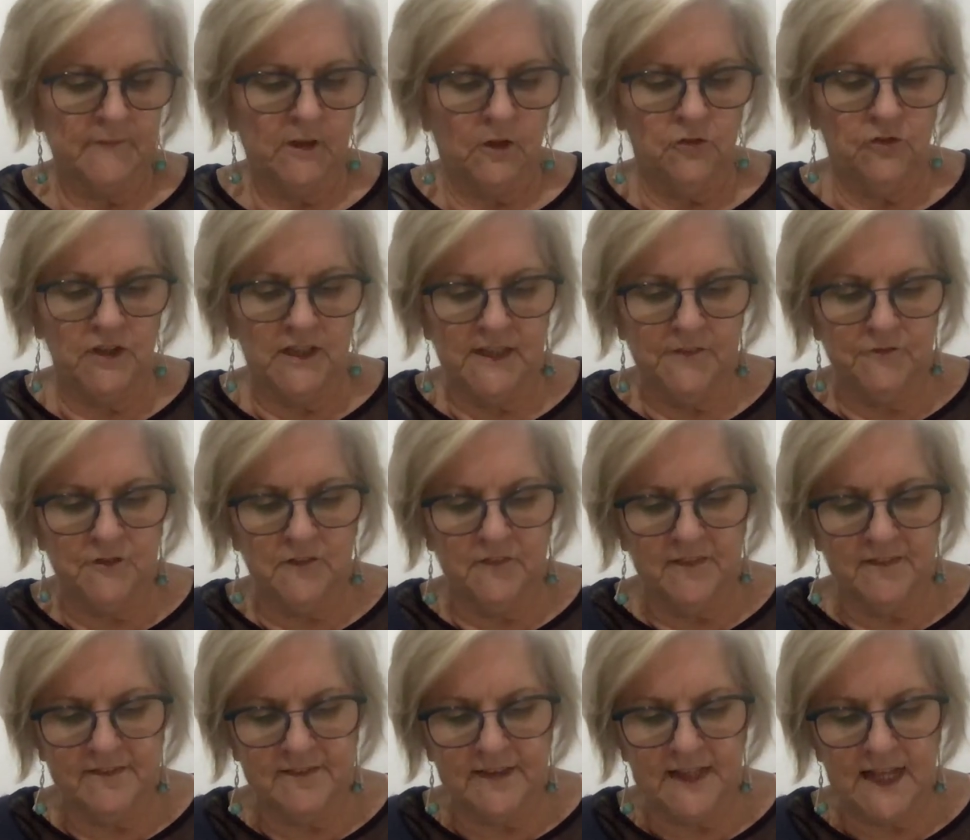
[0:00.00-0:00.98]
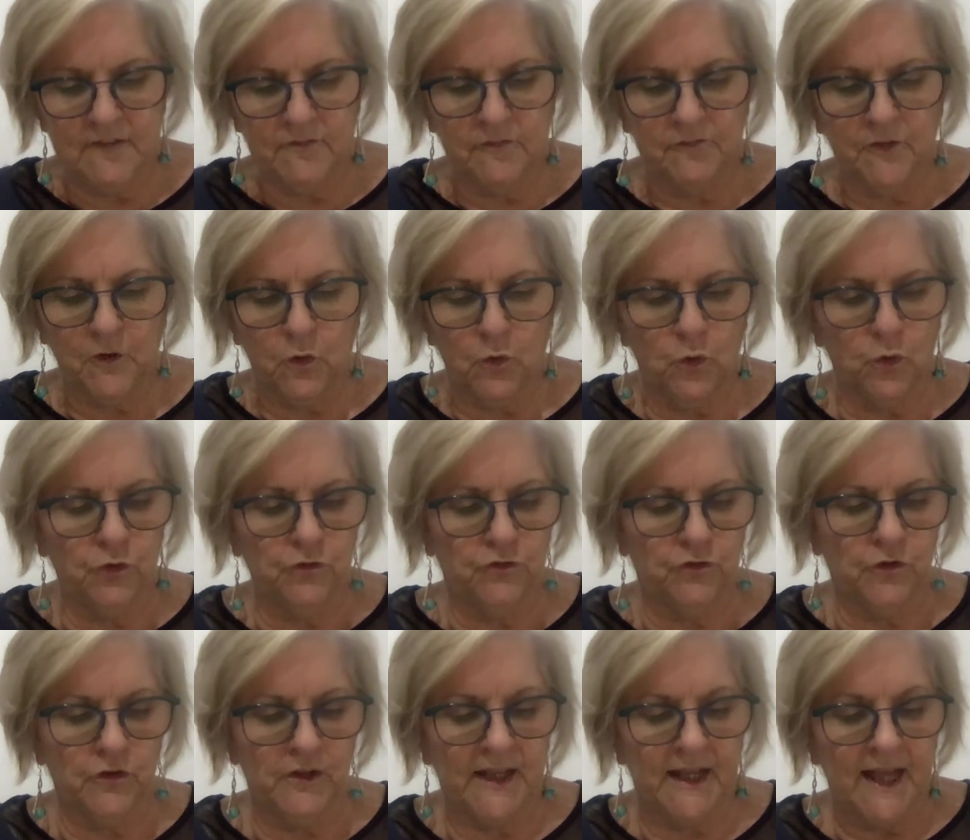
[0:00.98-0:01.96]
She lifted the sleeve of the Horde
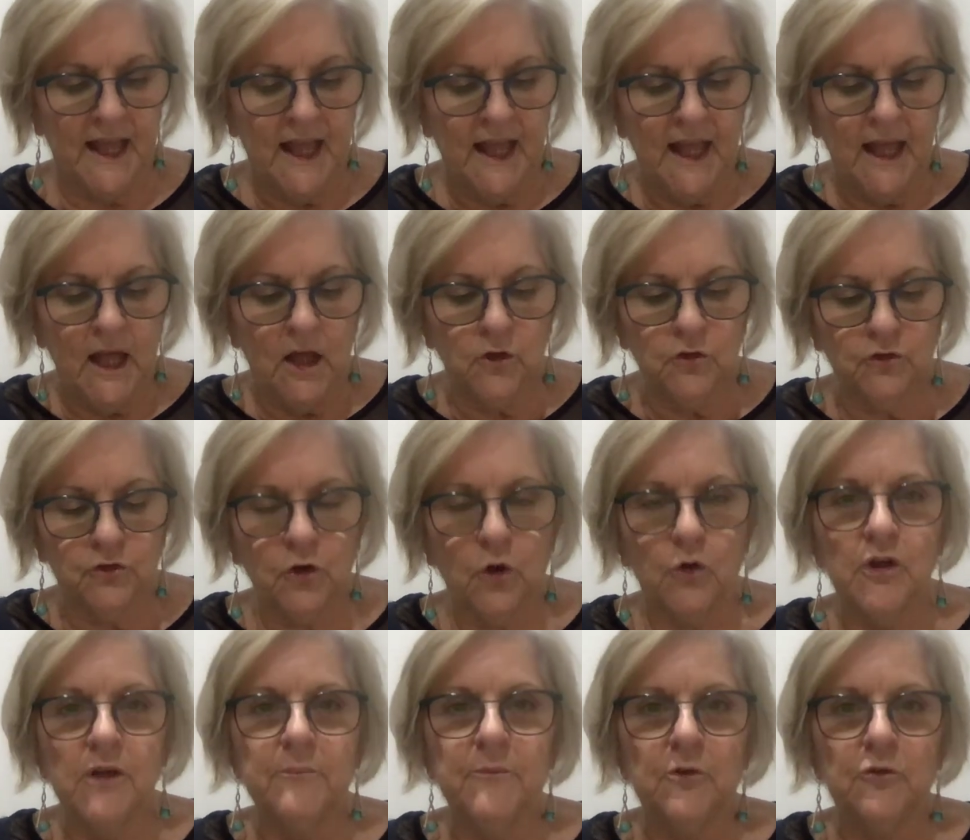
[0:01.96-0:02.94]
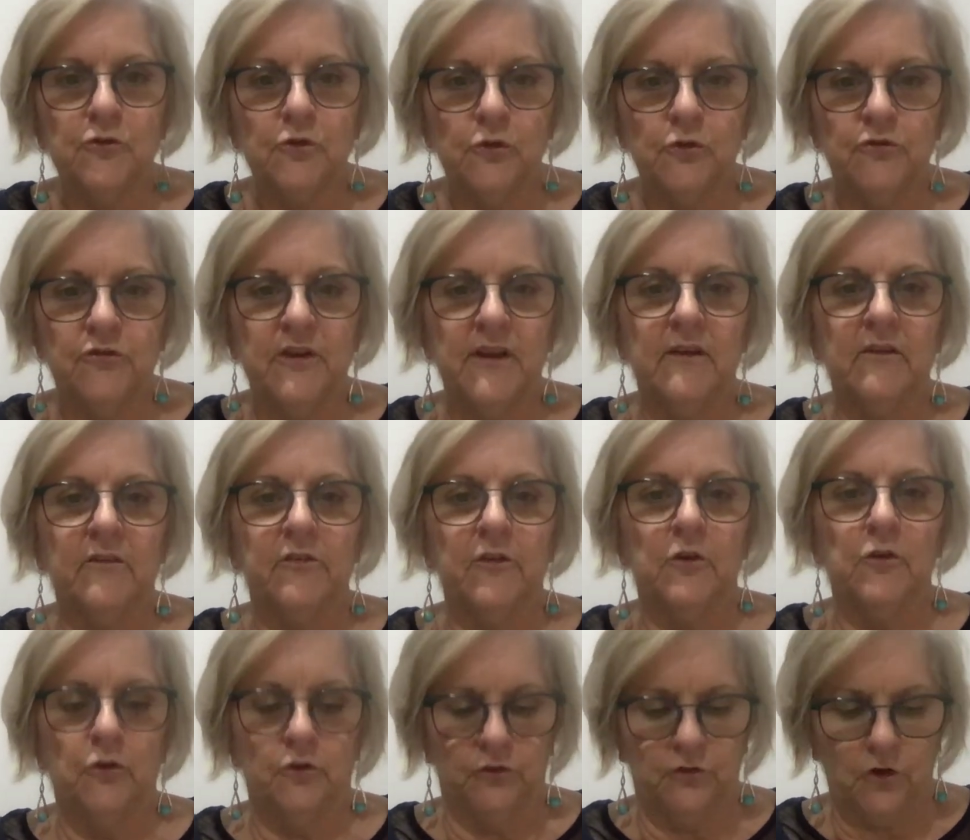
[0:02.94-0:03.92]
tunic and showed him the two seals
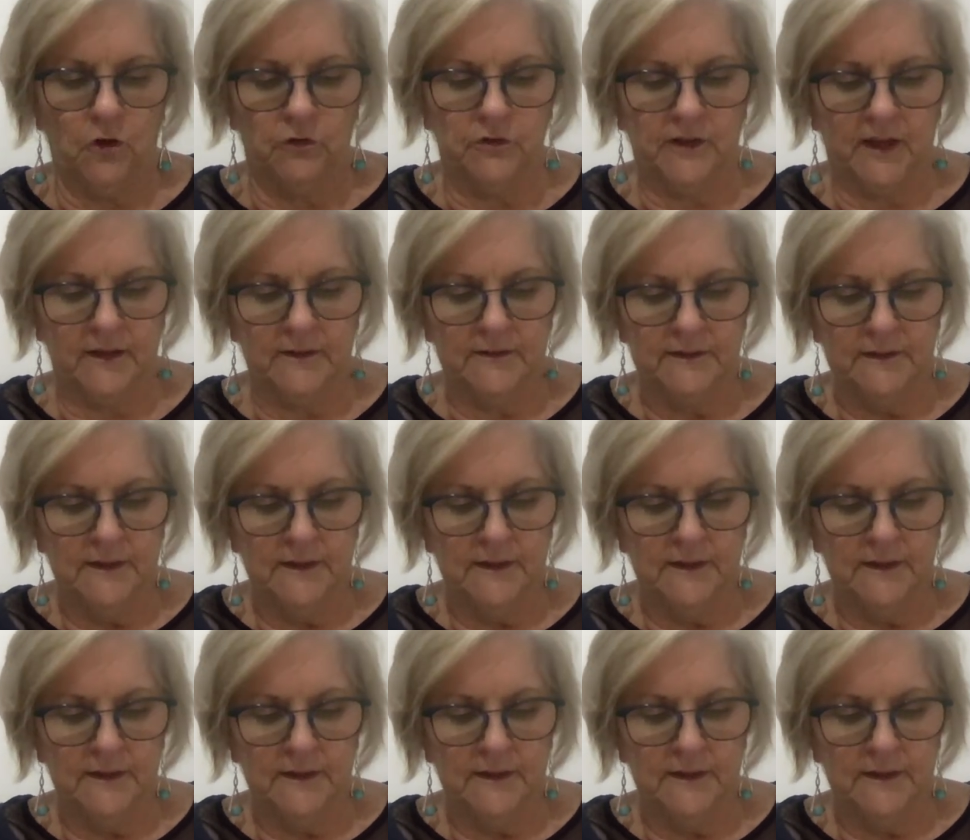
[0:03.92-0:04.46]
on her shoulder.